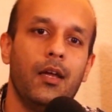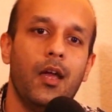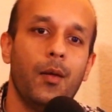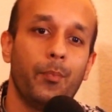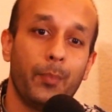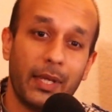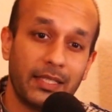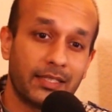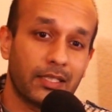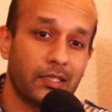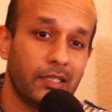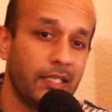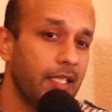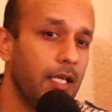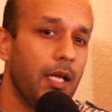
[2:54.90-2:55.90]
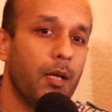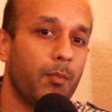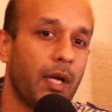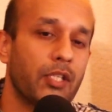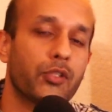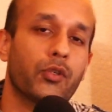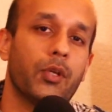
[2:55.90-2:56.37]
Basically,
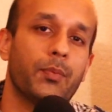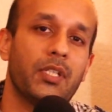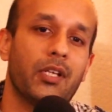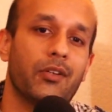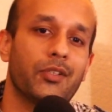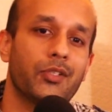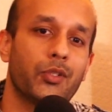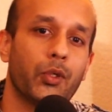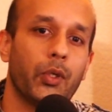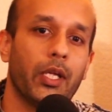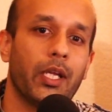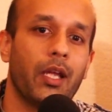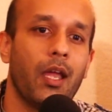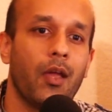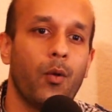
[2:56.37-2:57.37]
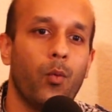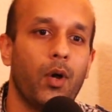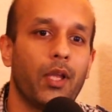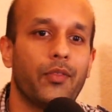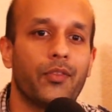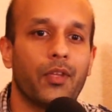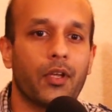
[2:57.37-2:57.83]
my script here is doing
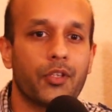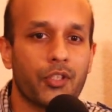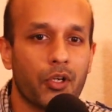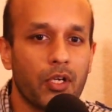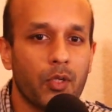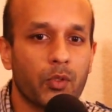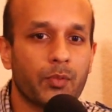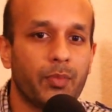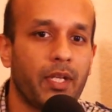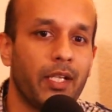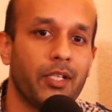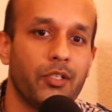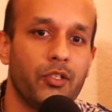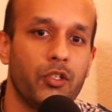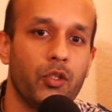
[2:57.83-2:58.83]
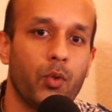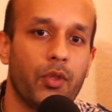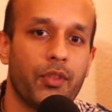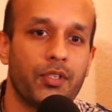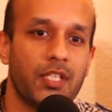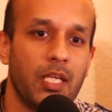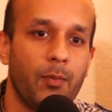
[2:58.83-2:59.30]
what the attorney was planning to do with
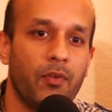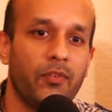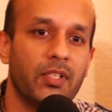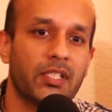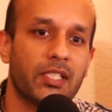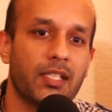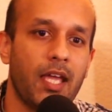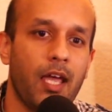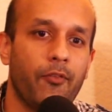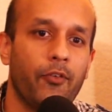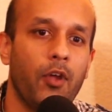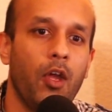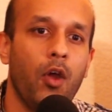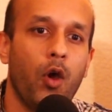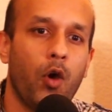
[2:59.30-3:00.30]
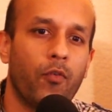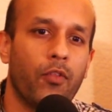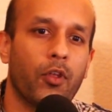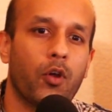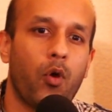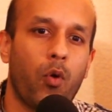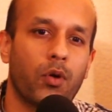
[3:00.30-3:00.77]
a team of his staff over
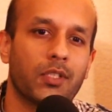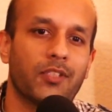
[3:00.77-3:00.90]
the course of